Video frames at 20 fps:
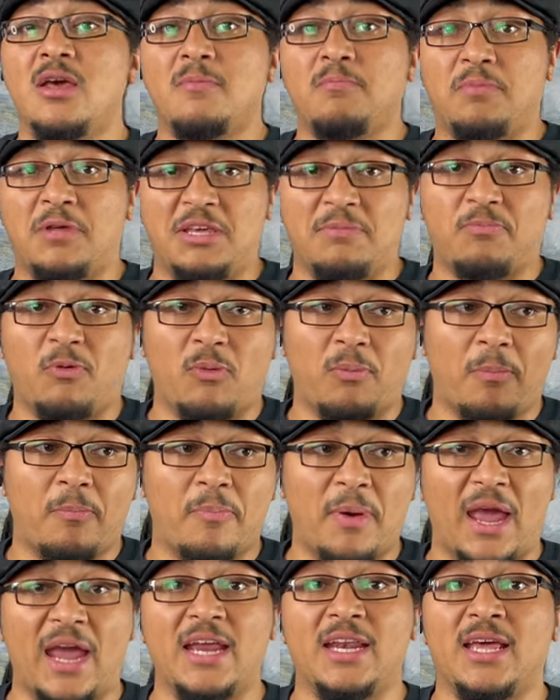people
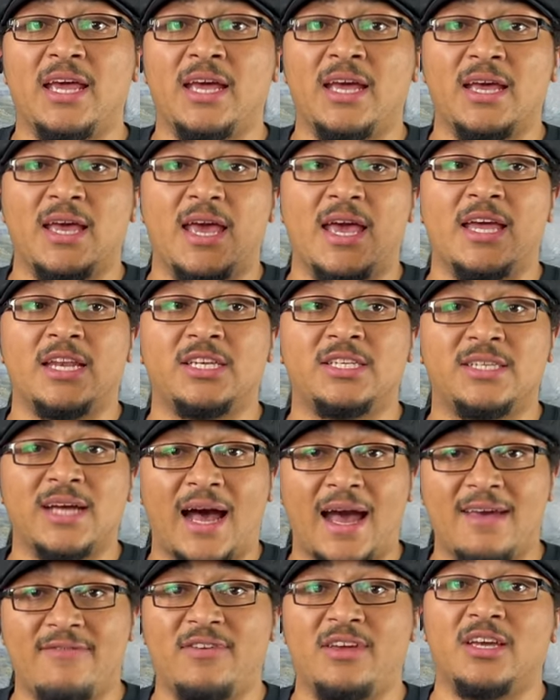baiting and
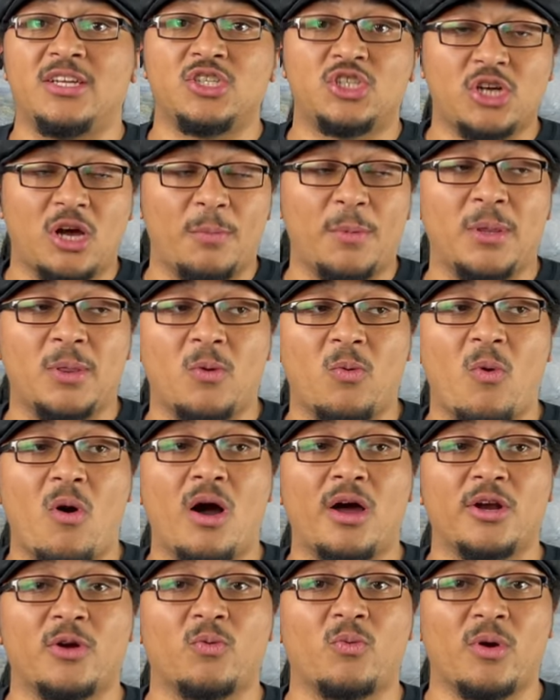diving and chumming the
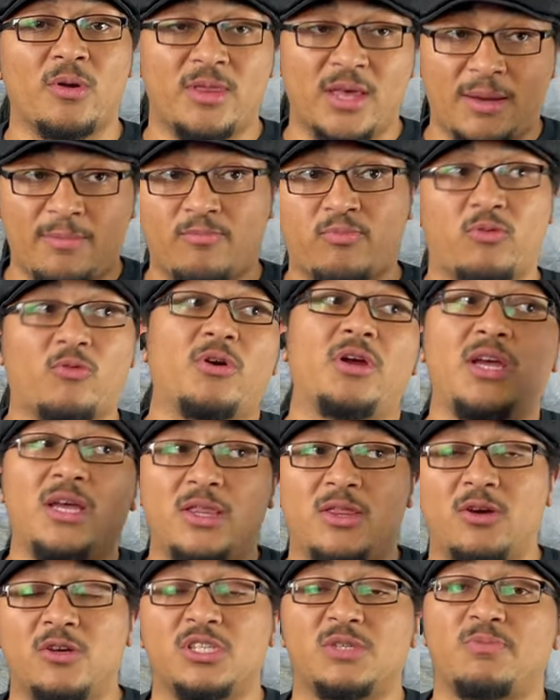water where they bring
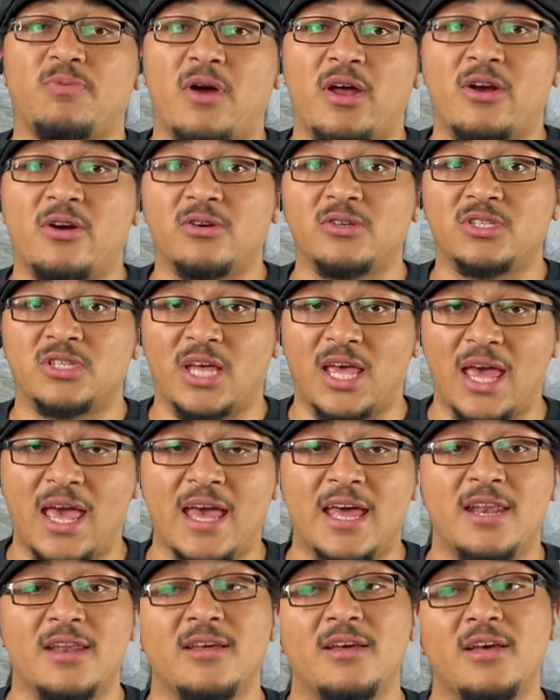those predators
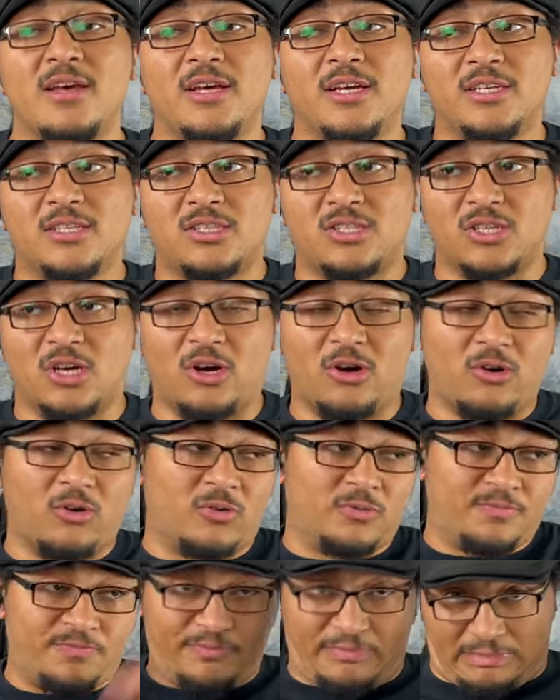in.
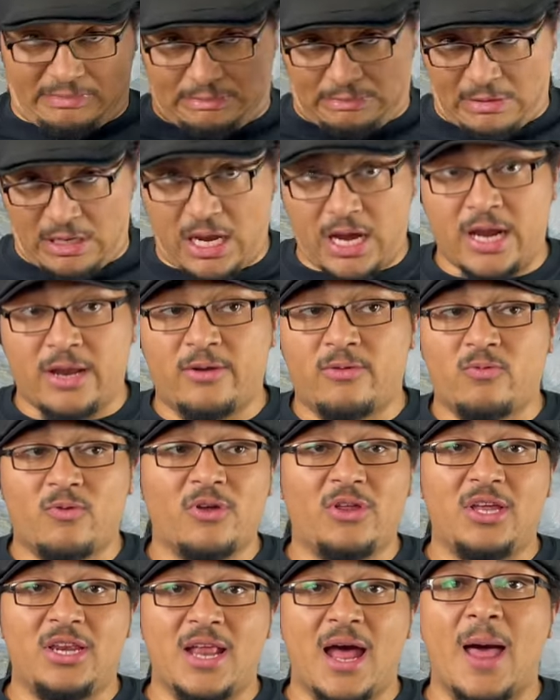So, yeah,
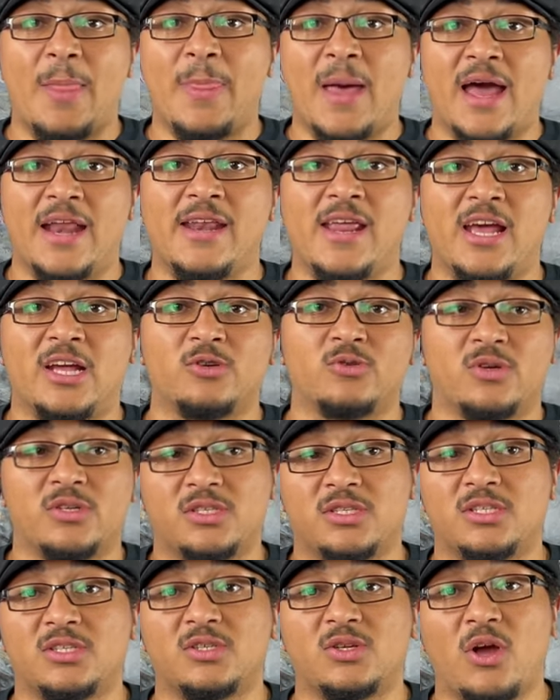really not that
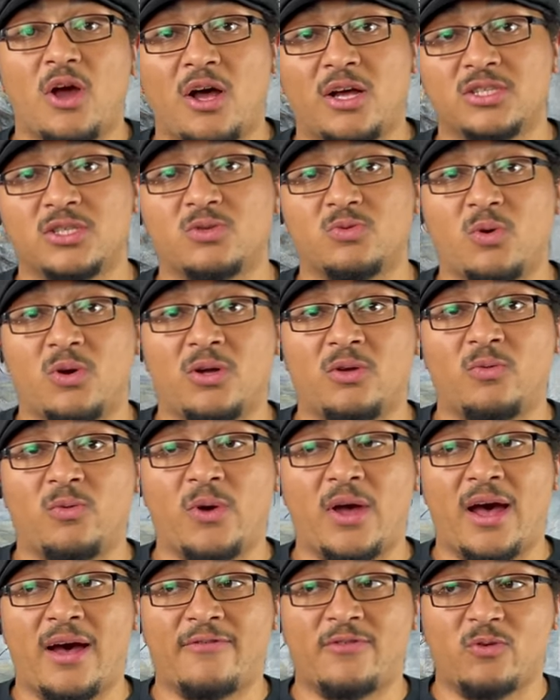dangerous, as you also will
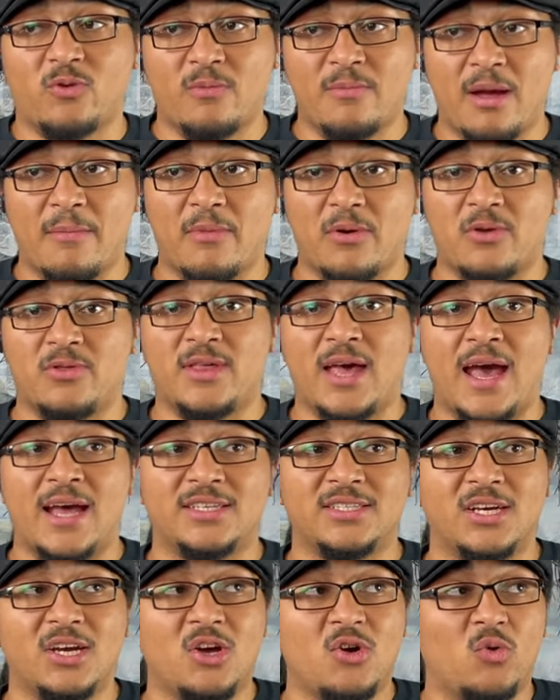have to remember
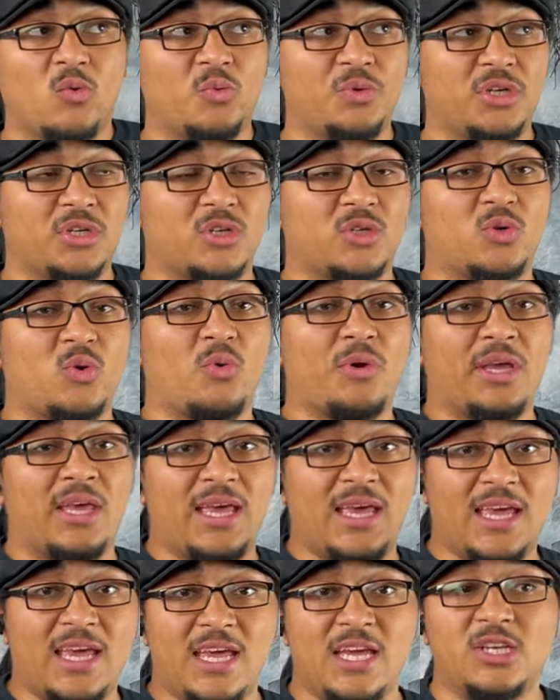that we are going
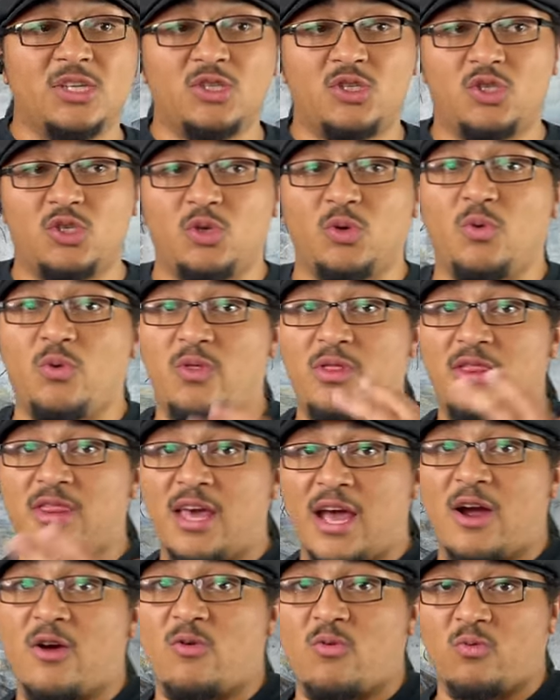into
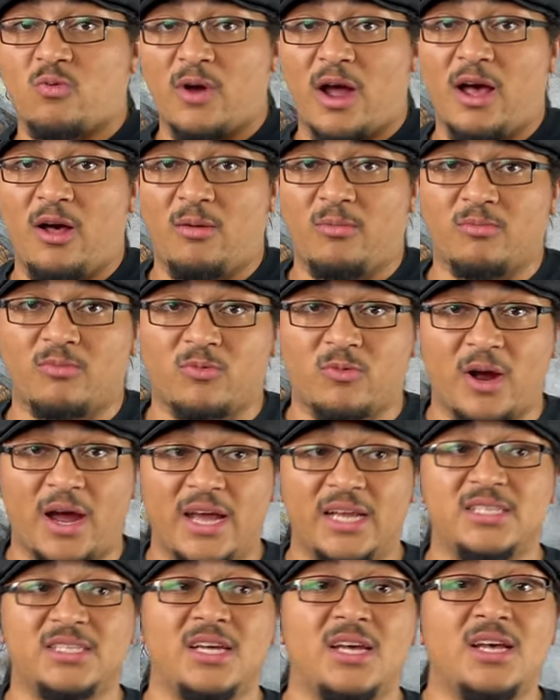their realm,
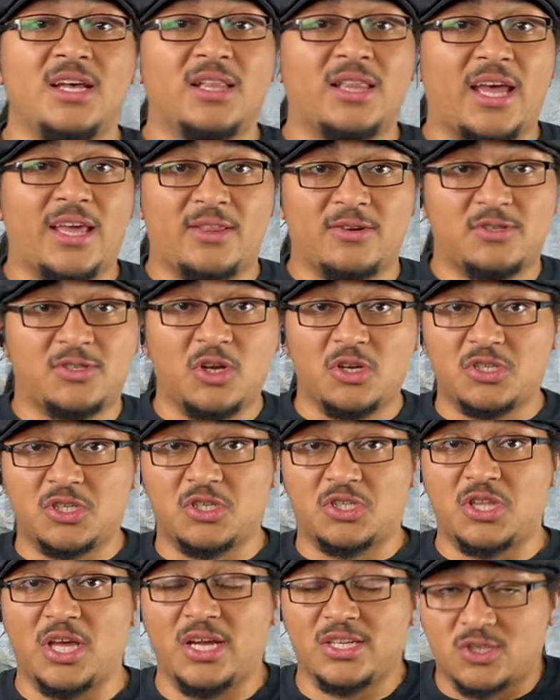right? Like, there's no
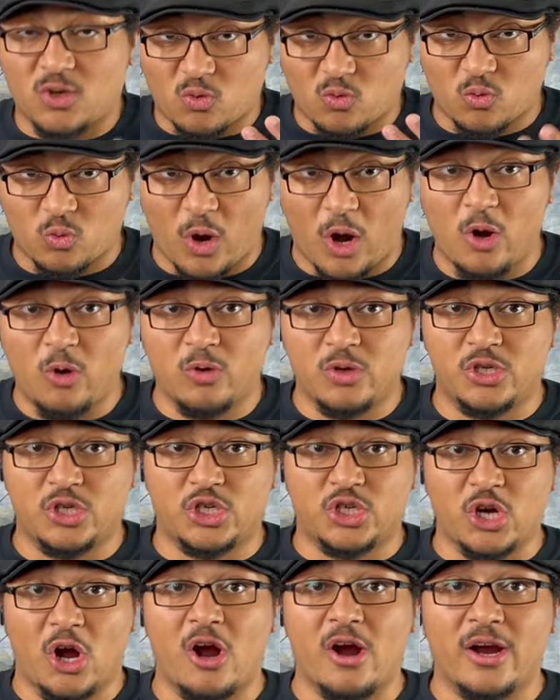such thing as a rogue
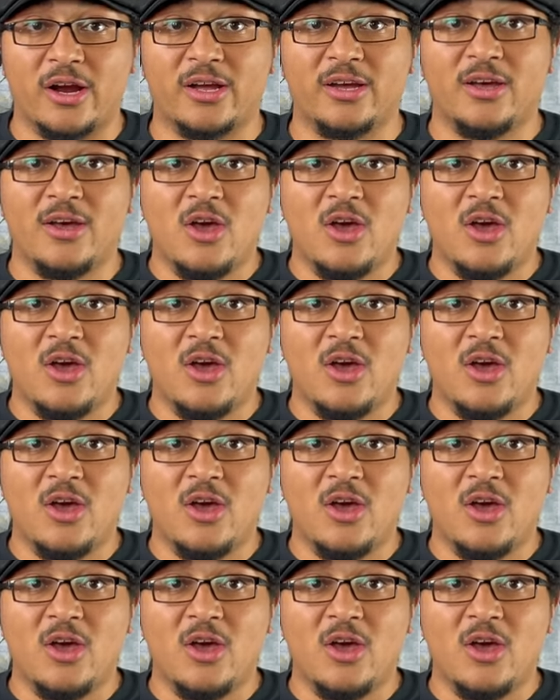shark.